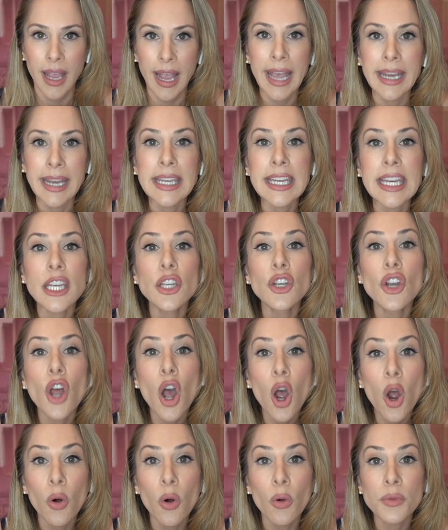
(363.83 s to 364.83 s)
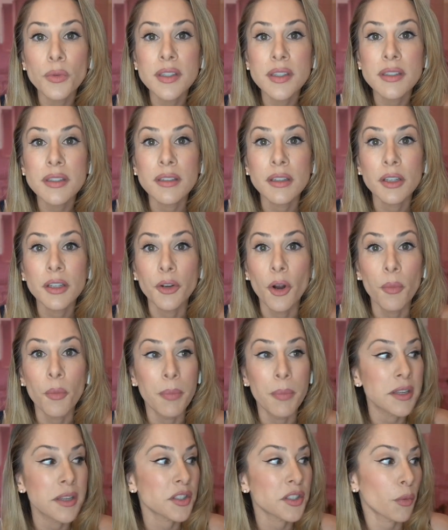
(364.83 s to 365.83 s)
And he knows, you know,
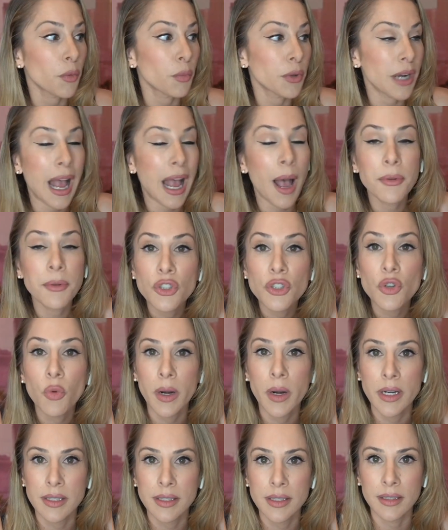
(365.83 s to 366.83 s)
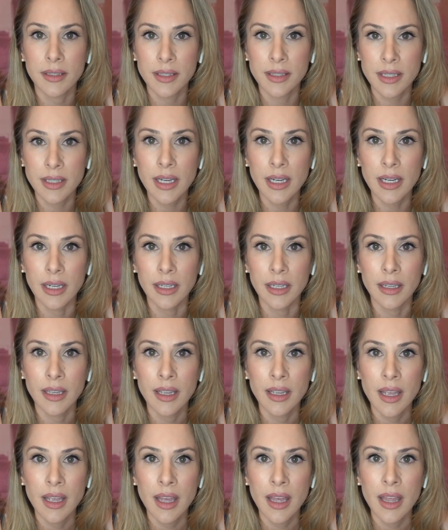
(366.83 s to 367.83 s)
based on what happened in 2016,
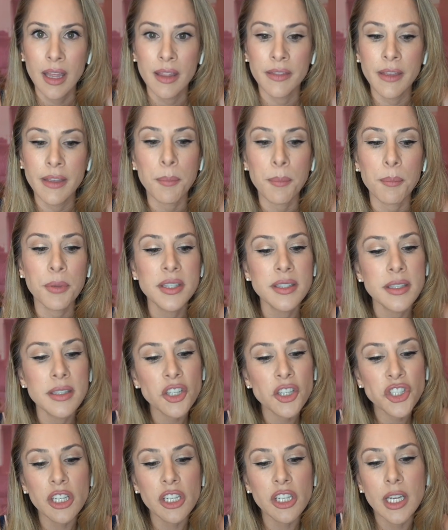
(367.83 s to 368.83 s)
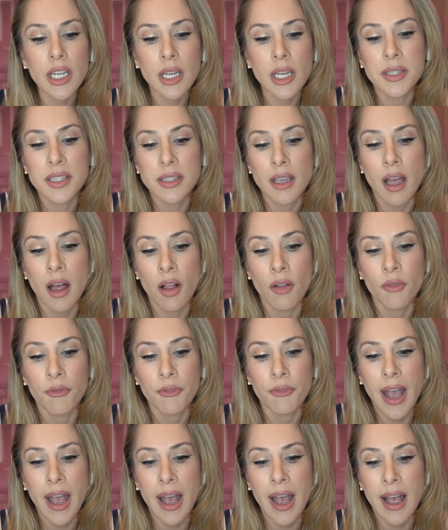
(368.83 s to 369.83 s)
that positioning
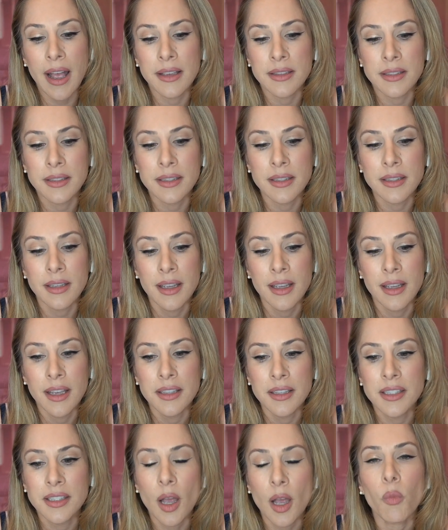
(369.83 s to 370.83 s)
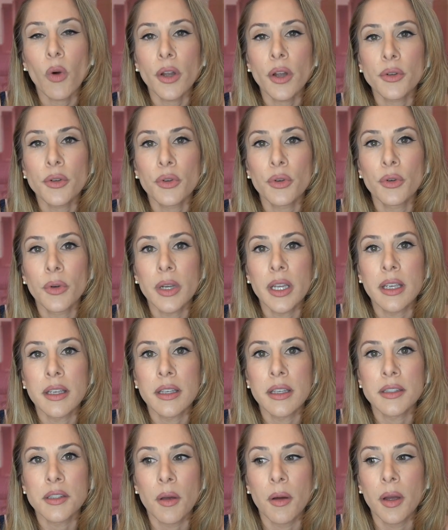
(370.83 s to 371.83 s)
himself as someone who
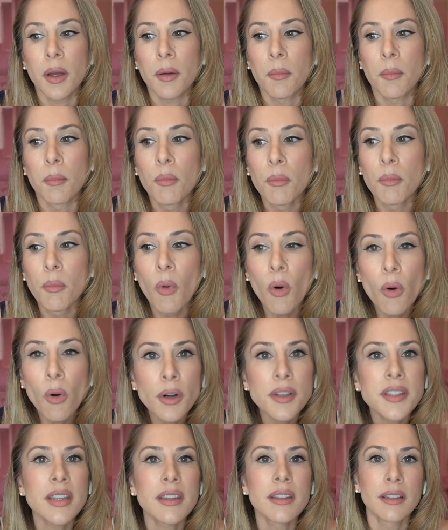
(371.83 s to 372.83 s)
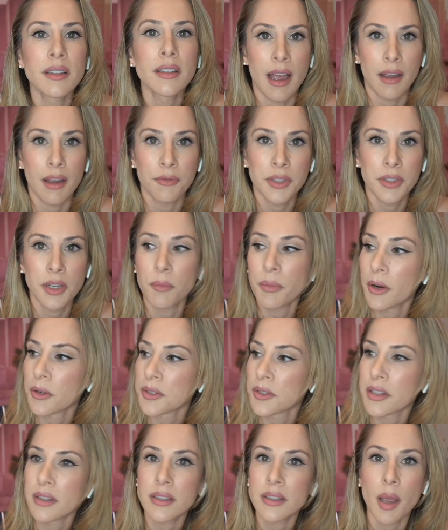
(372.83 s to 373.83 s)
is more to the left
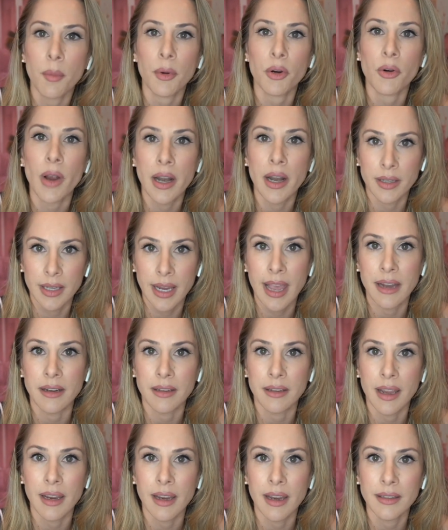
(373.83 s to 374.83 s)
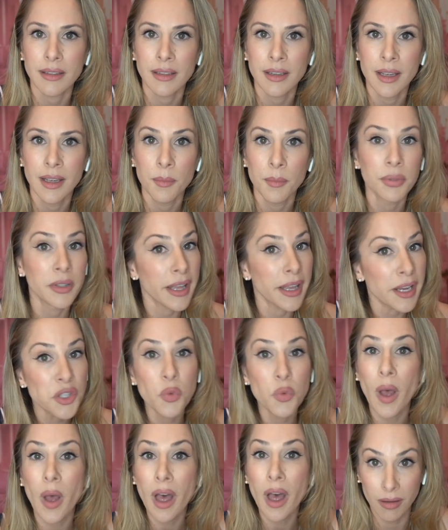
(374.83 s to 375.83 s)
compared to the Democratic candidate
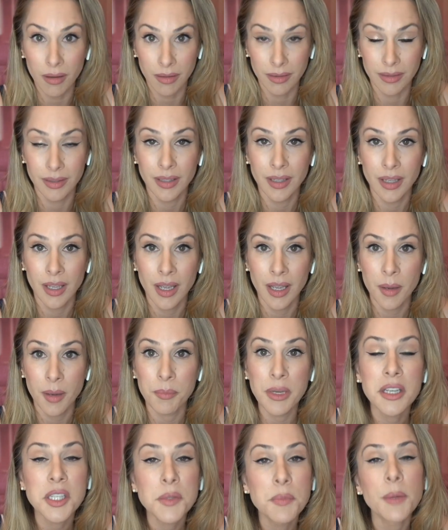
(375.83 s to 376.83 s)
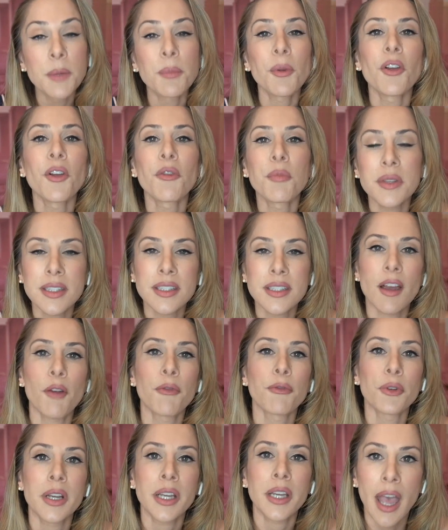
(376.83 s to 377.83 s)
plays well because people have been
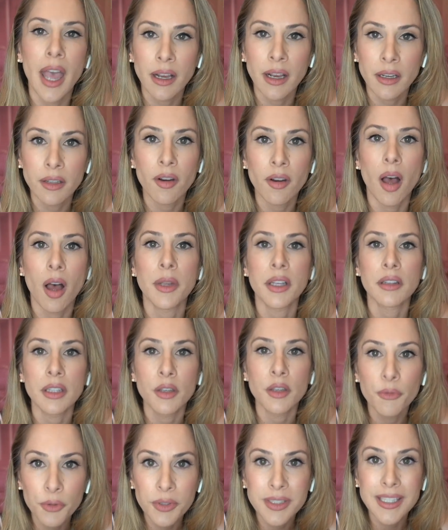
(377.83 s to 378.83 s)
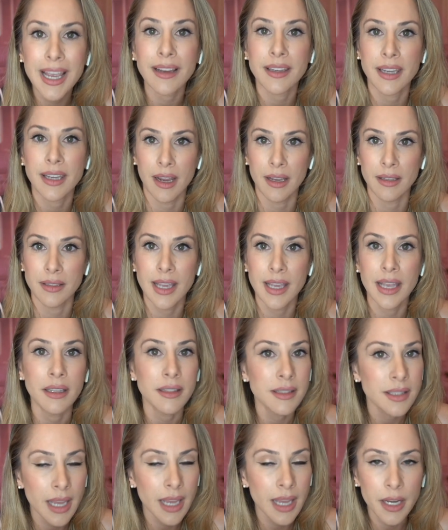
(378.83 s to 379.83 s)
suffering economically for decades
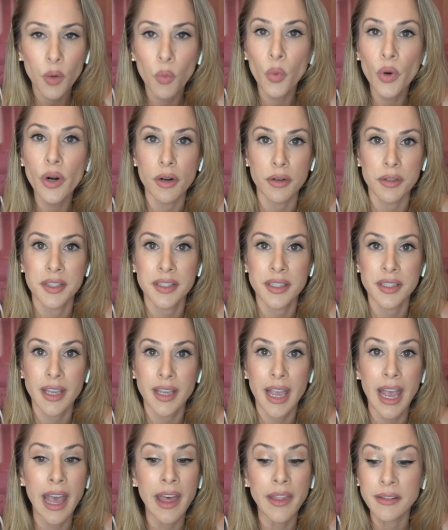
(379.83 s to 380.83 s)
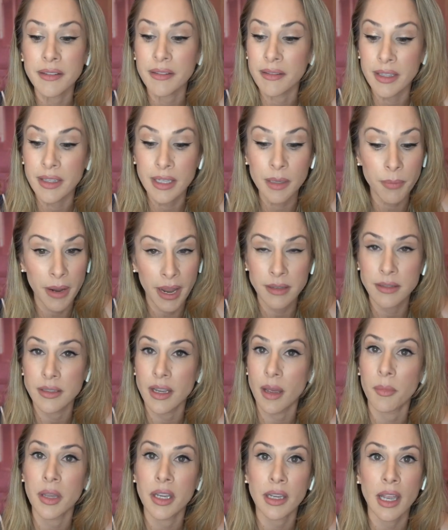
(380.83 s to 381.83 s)
and it's getting worse and the
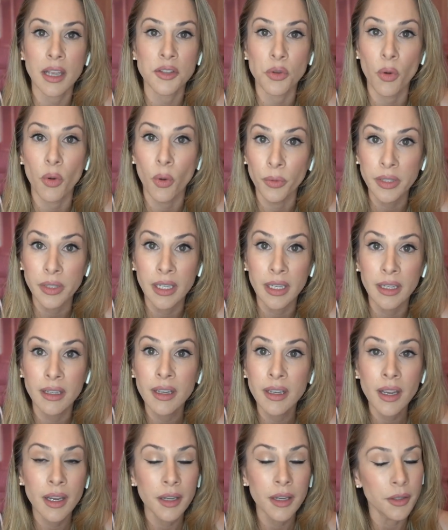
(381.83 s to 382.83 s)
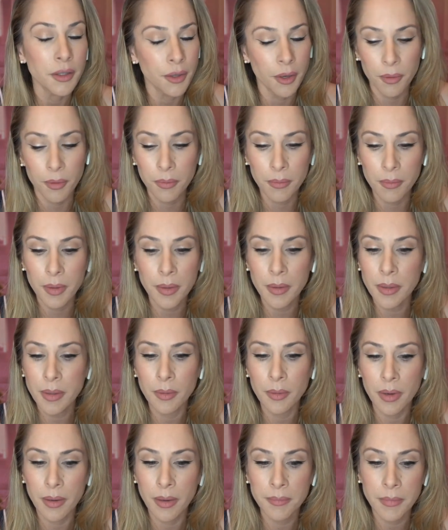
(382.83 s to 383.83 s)
pandemic has only, you know, uh,
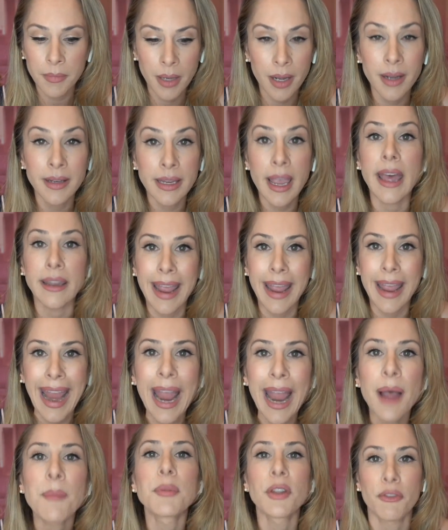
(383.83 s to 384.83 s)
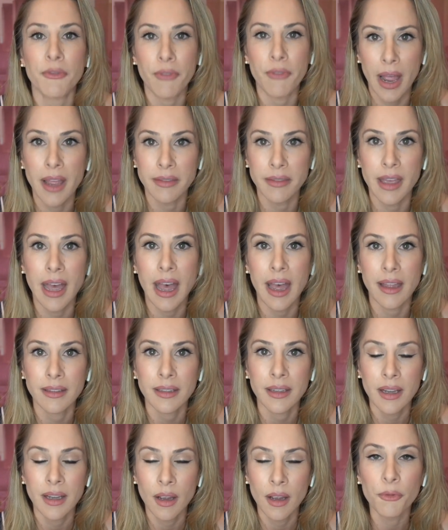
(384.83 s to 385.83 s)
again amplified
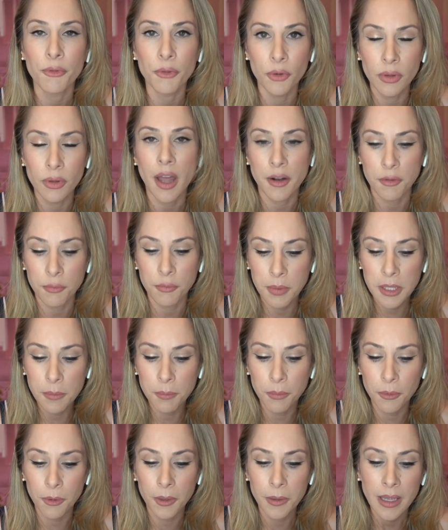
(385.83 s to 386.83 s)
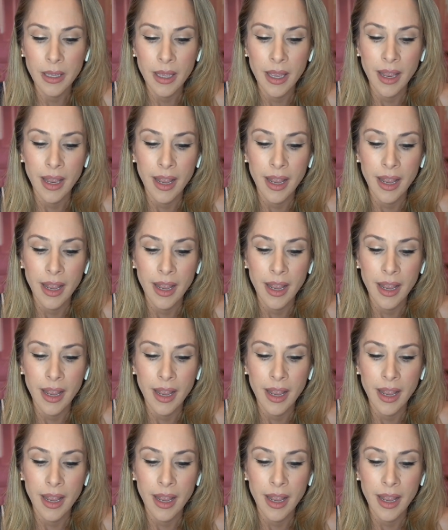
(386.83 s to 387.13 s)
that for a lot of people.